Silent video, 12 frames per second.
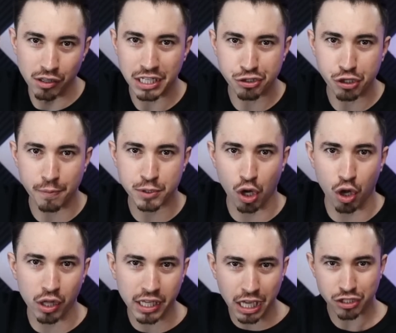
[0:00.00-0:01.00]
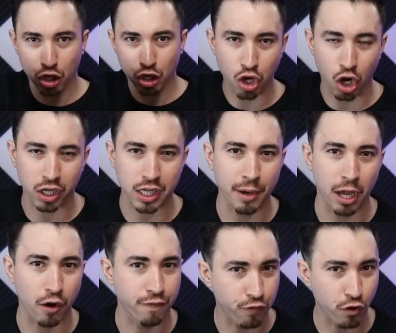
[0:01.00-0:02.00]
let's stop stalling and start talking about
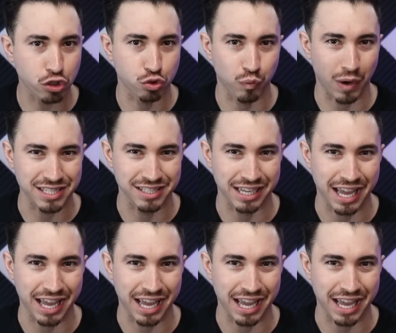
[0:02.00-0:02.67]
our first wrestling